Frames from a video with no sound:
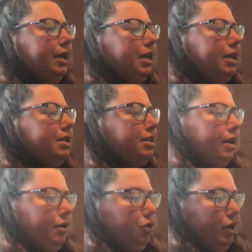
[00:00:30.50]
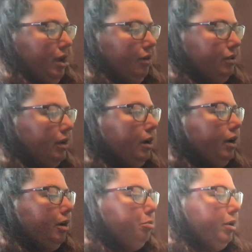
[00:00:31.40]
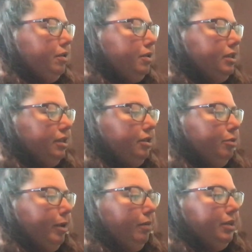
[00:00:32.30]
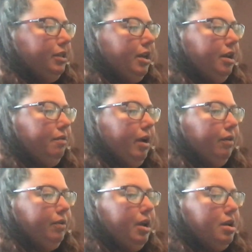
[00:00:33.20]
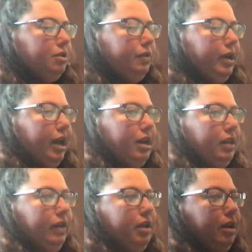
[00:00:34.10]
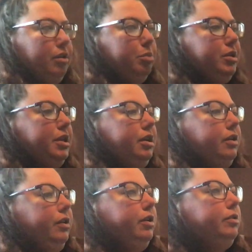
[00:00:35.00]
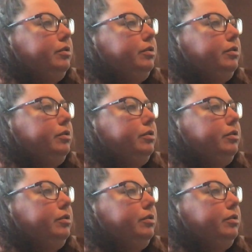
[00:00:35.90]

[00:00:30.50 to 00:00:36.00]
Inside the treehouse, brother and sister bear were sitting around, not doing anything in particular.